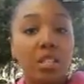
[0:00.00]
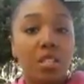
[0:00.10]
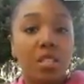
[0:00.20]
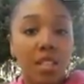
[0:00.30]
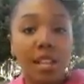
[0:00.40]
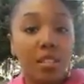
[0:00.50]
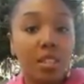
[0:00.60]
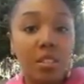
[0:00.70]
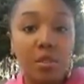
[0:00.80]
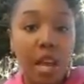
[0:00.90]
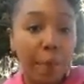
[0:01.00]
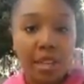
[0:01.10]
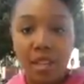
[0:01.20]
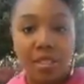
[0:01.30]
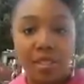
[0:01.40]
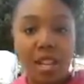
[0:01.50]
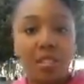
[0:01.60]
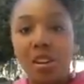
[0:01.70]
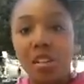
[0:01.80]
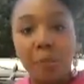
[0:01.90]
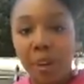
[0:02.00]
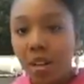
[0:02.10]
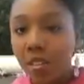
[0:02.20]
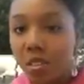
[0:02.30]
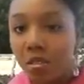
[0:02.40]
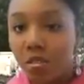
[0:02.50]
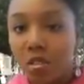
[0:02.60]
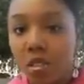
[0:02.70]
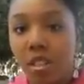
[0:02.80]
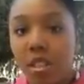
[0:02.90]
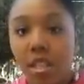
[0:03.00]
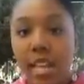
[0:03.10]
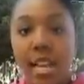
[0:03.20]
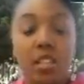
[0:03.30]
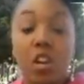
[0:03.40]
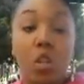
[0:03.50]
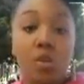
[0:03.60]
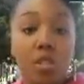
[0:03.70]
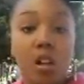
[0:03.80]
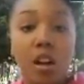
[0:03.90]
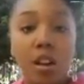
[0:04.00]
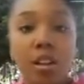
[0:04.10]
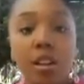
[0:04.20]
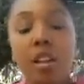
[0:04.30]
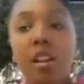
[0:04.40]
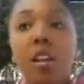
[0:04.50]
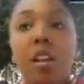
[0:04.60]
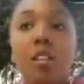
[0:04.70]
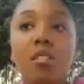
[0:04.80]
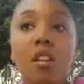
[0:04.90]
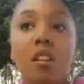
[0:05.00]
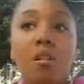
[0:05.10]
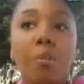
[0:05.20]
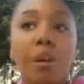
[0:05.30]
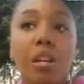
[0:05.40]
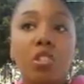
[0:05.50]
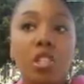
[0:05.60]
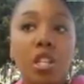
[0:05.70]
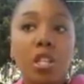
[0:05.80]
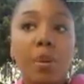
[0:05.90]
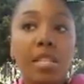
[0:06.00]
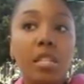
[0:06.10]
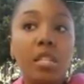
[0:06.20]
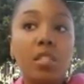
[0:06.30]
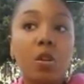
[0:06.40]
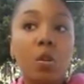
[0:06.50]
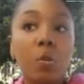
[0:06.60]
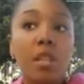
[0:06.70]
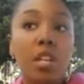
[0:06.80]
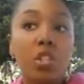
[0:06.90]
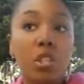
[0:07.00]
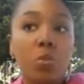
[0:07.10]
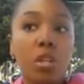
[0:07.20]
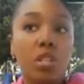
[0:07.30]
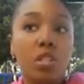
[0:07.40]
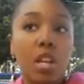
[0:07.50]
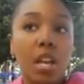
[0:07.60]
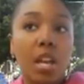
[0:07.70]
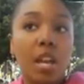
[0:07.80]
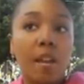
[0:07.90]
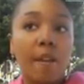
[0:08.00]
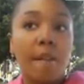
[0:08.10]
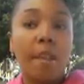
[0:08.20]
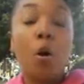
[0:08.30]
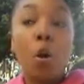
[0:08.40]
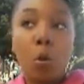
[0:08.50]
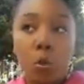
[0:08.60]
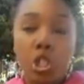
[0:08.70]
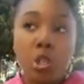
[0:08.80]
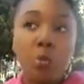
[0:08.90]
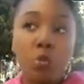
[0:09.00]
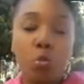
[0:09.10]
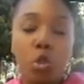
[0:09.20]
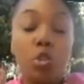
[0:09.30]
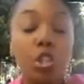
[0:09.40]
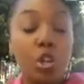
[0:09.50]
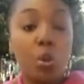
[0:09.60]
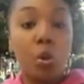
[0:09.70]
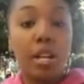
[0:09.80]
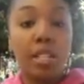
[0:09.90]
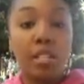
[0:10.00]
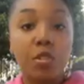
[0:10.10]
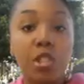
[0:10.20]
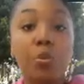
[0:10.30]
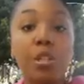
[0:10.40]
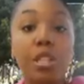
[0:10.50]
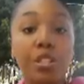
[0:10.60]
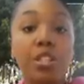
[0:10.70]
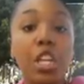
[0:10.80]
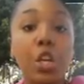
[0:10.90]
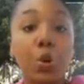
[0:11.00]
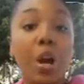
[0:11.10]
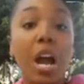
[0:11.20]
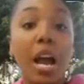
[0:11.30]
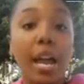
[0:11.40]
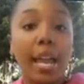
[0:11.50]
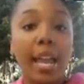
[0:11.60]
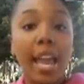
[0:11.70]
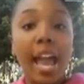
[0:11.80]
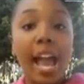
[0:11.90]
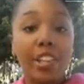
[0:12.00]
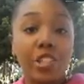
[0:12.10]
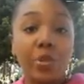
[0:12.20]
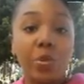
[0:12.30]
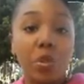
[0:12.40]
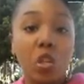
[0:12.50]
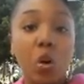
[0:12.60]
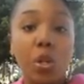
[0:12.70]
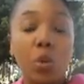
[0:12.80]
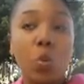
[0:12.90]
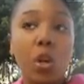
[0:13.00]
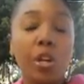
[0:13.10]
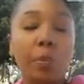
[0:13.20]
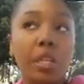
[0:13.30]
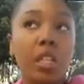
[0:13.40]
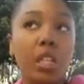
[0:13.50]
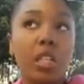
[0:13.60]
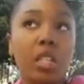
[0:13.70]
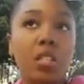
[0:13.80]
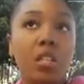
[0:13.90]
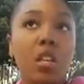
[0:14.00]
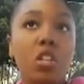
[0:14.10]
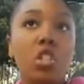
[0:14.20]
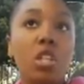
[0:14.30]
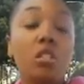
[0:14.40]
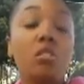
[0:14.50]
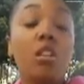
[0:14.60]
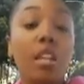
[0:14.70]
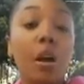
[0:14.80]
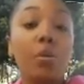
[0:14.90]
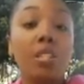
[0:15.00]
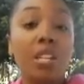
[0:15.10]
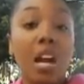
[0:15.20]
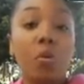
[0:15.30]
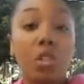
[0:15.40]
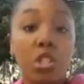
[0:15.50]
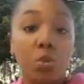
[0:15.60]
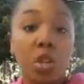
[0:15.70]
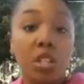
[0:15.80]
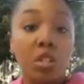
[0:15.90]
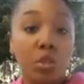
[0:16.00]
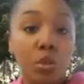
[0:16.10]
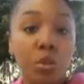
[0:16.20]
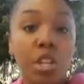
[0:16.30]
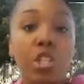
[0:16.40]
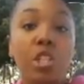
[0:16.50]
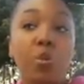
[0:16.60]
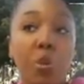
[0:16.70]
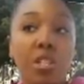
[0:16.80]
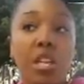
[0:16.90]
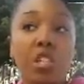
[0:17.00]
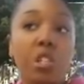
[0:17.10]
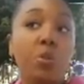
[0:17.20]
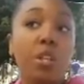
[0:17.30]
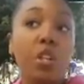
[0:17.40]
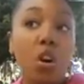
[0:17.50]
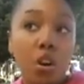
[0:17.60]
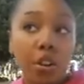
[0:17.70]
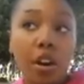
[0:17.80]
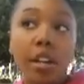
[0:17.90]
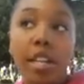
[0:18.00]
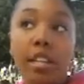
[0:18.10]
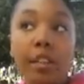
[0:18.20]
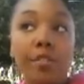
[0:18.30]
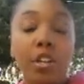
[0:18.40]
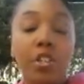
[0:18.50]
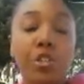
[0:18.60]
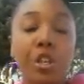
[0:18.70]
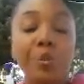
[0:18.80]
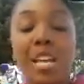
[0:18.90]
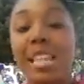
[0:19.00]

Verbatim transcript: just think to do that because that's all your parents did and that's all you saw you know, but she basically told me that she wished that oh, when she used to go to work and stuff, she would literally cry as she was going to work because she knew that that was not what she wanted to do and she wished that she would have gone on and lived her dreams.